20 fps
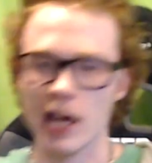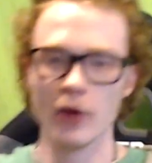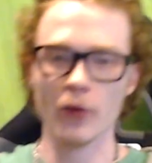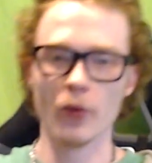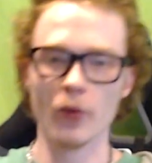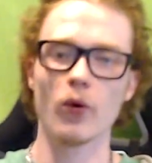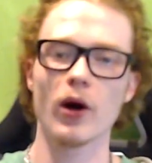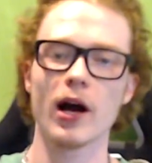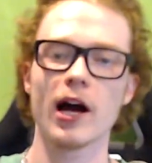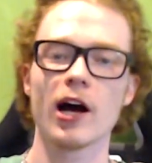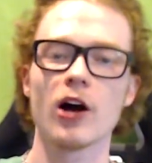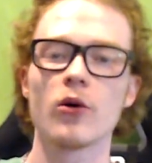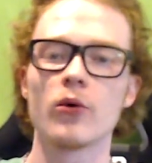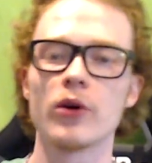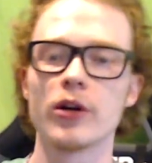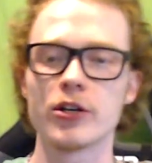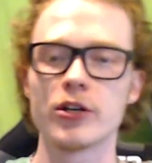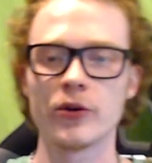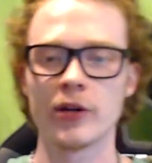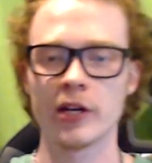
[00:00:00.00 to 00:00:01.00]
And while
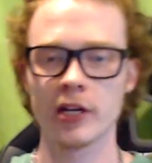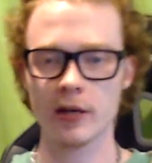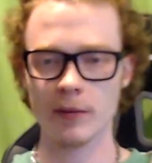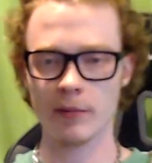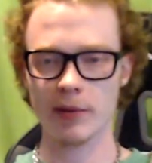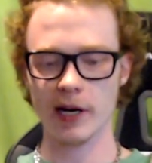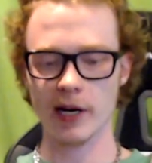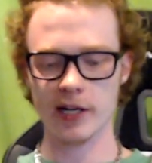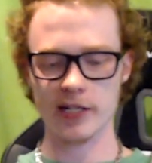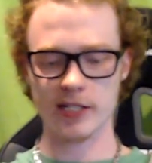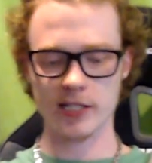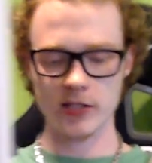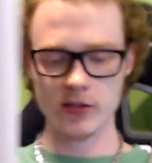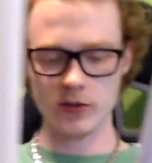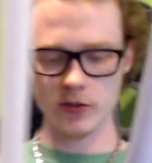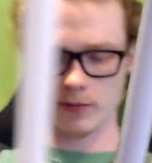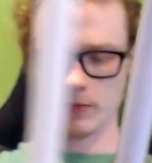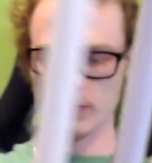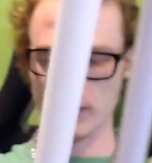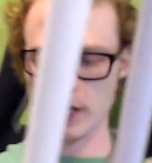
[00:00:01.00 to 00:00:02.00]
we're doing
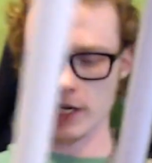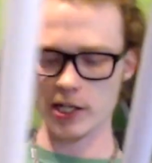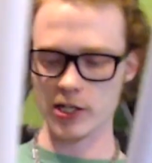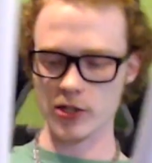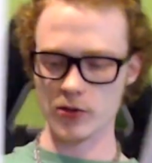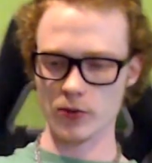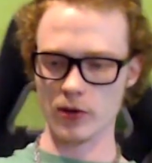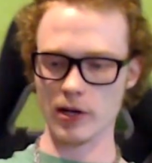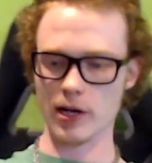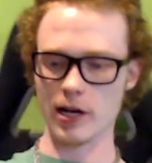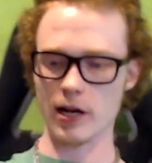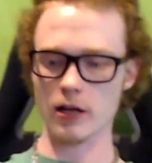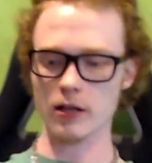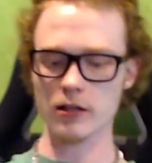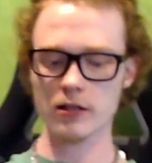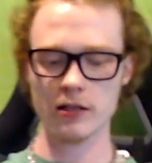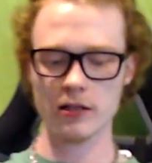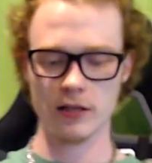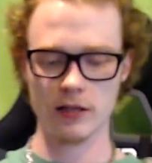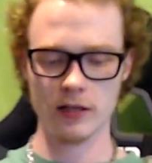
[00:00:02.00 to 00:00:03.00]
comparisons, we might as
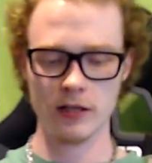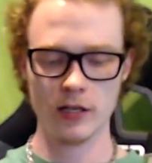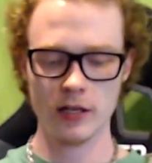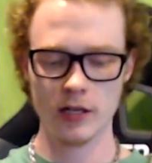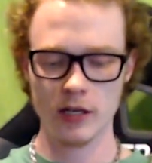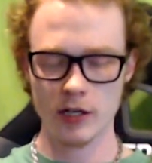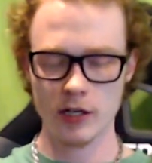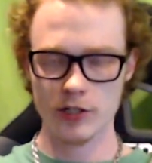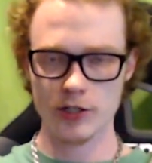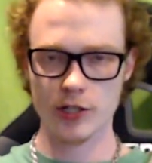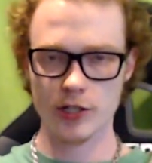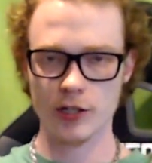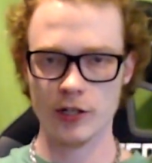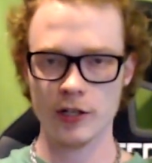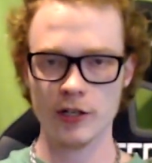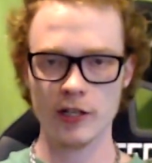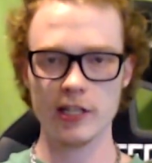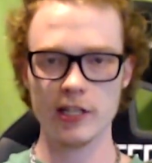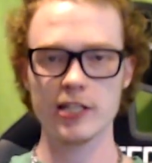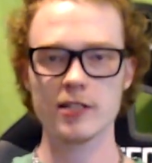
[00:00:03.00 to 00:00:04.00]
well
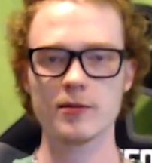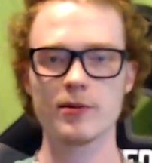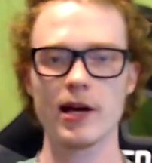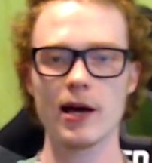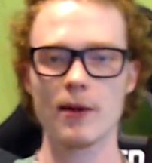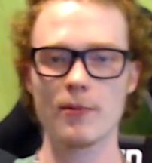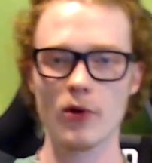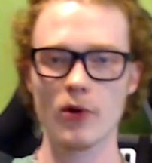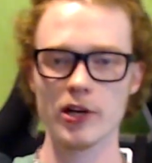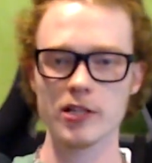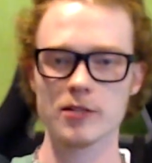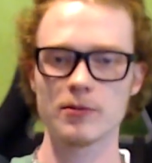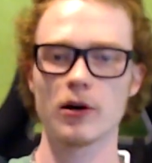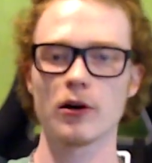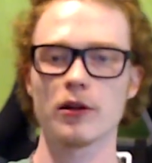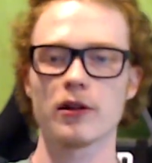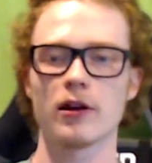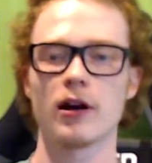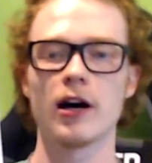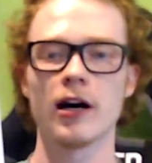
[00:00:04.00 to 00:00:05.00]
turn these bad boys
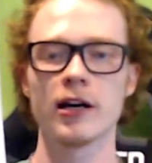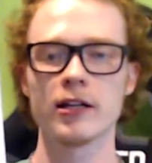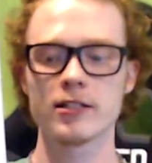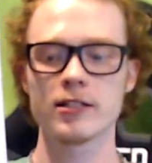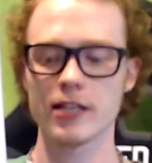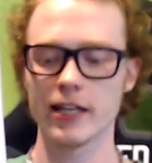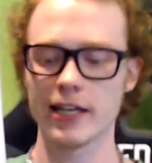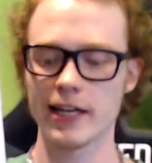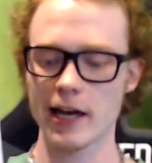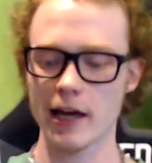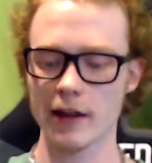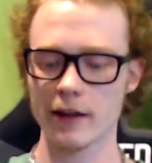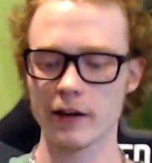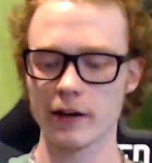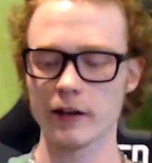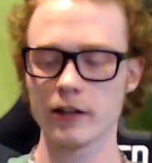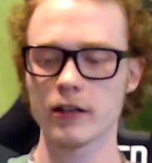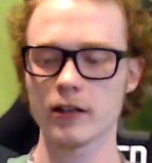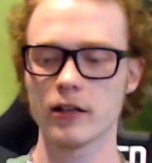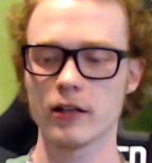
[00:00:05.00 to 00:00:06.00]
both on
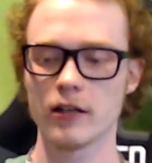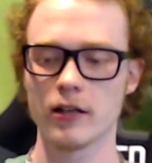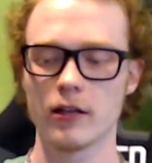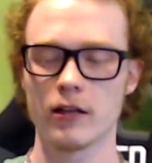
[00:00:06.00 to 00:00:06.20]
together.